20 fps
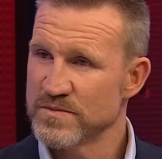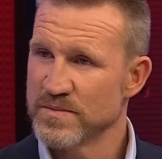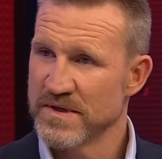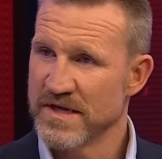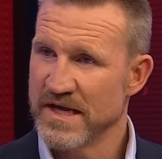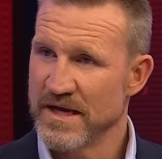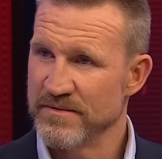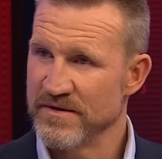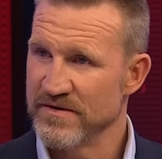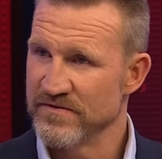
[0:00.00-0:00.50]

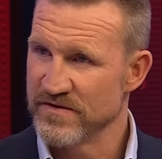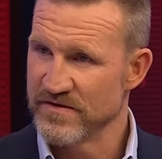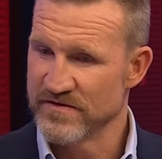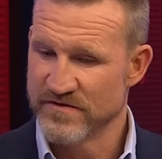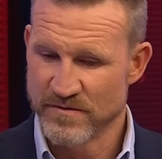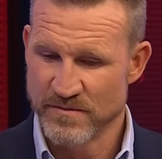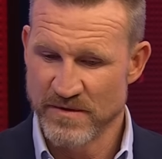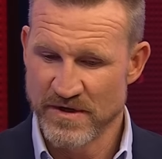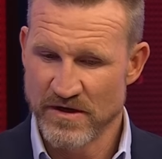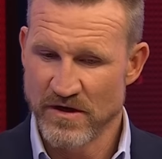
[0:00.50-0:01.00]
become evident
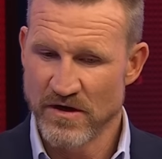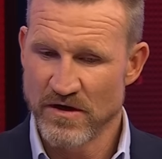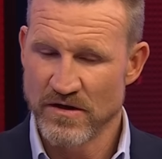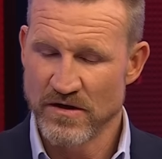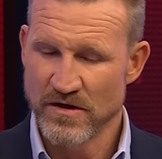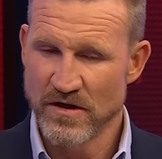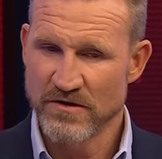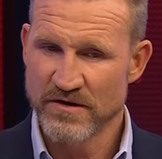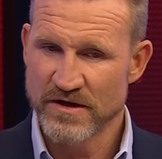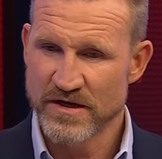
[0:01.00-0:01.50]
to me,
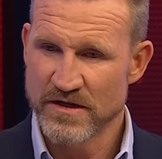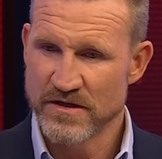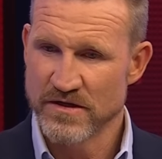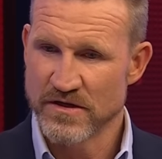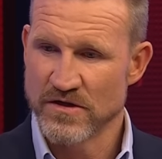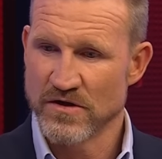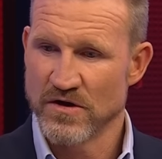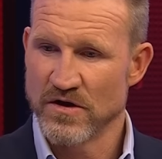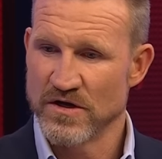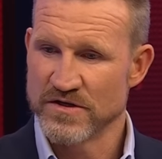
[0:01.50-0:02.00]
I reckon the
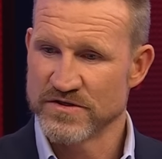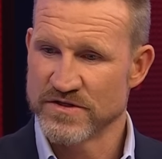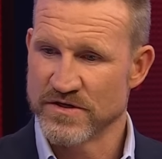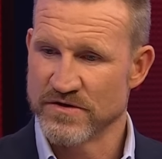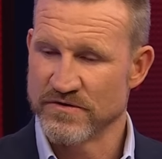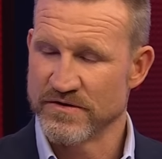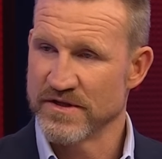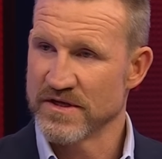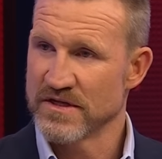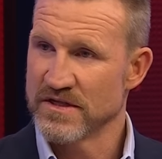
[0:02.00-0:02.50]
guys that
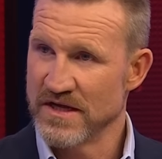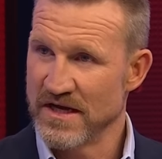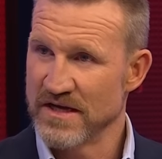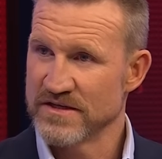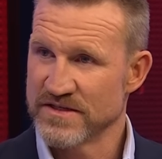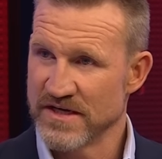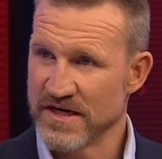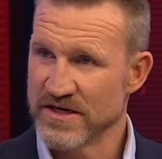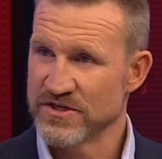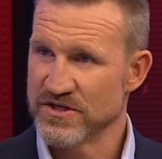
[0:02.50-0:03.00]
are in the
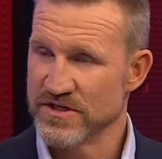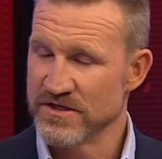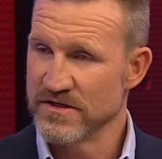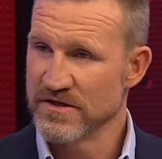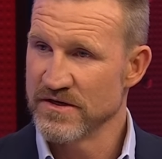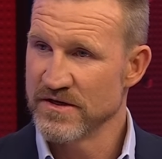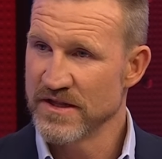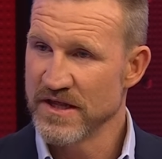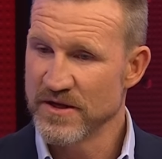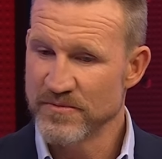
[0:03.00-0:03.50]
class action,
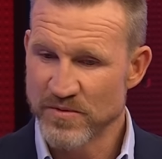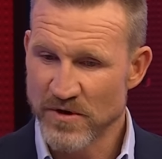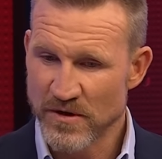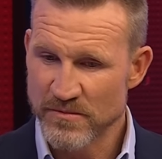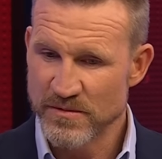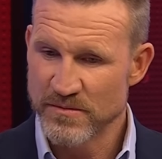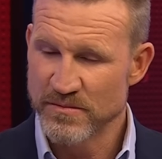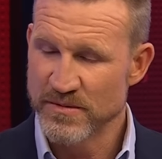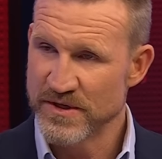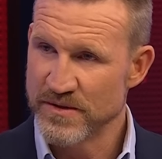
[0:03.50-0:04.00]
they're
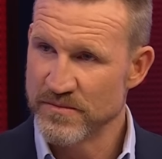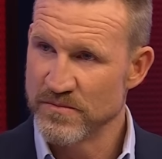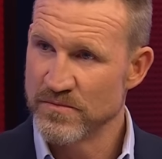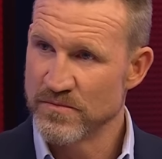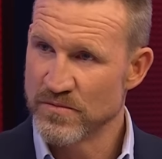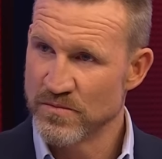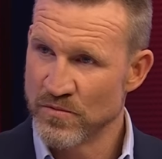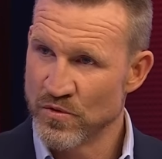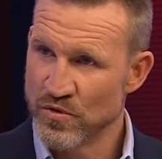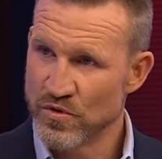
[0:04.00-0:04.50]
probably
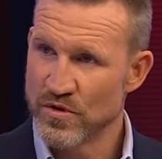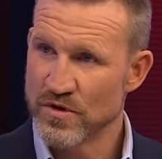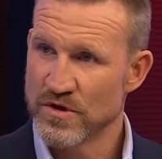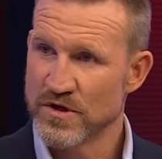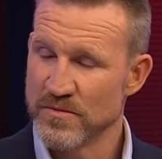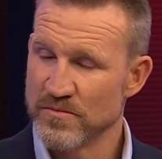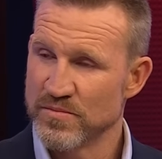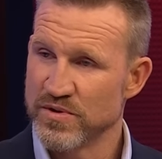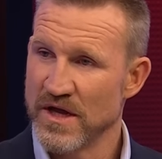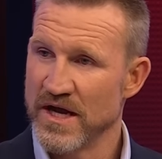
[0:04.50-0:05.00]
more
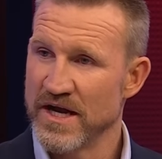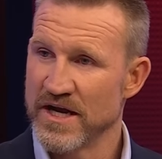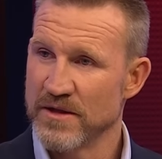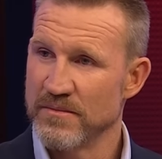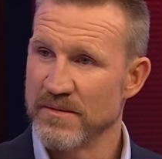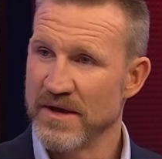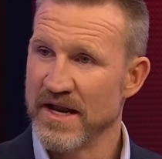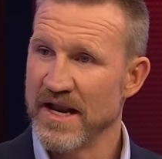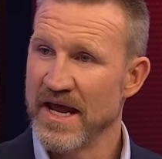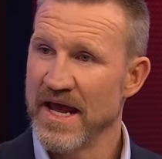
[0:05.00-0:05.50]
complaining
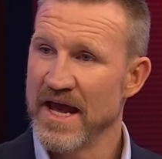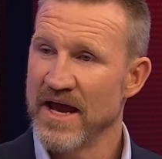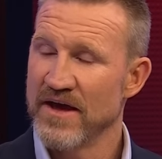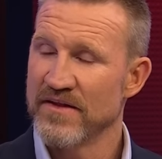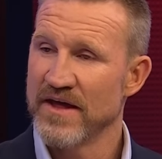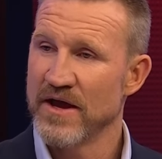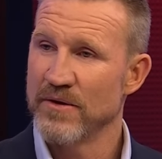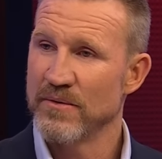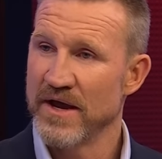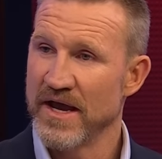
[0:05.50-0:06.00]
about how
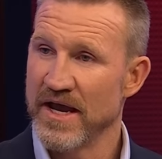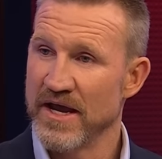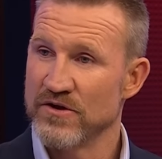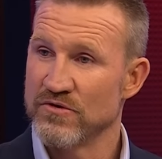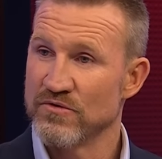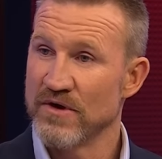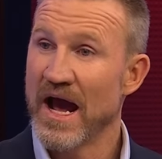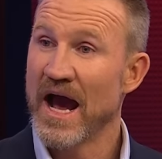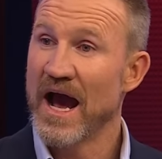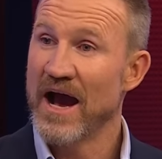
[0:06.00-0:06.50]
they were
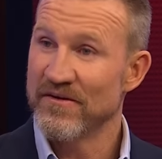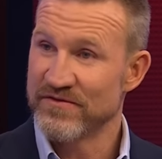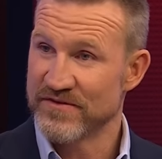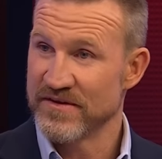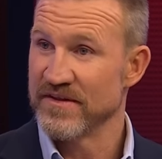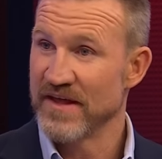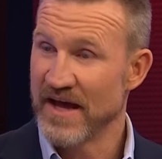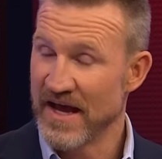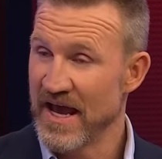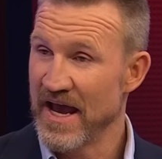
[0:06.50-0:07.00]
handled after
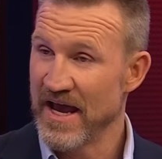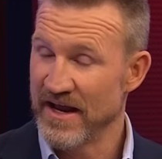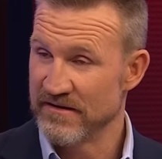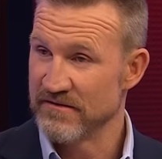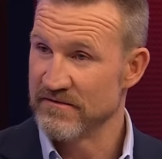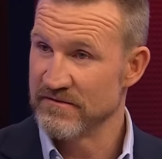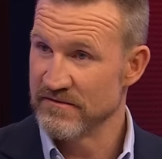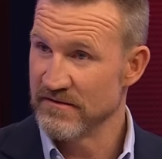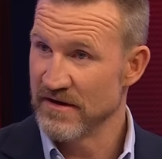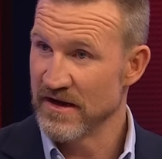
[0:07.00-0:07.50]
they had
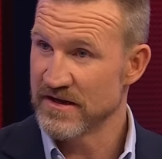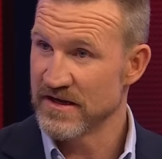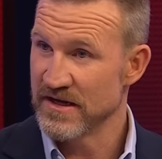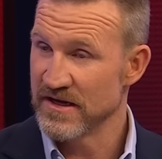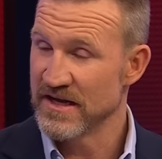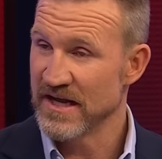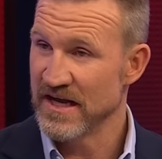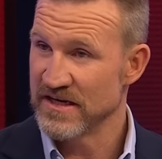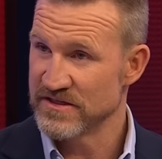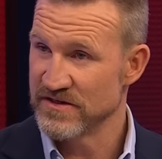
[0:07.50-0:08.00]
a
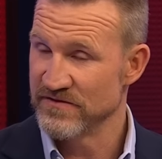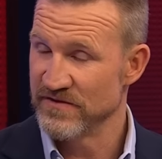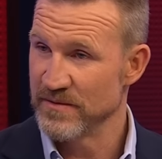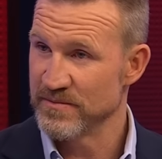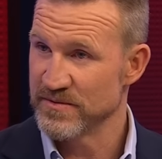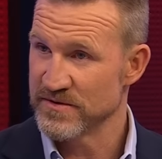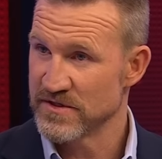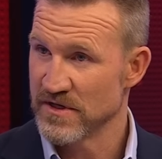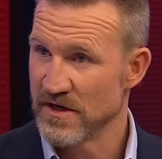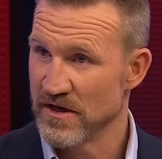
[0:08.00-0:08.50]
concussive
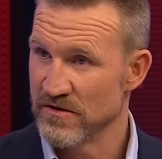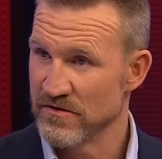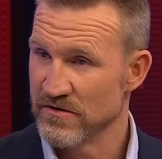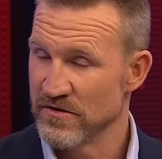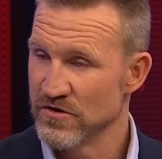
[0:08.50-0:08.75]
episode.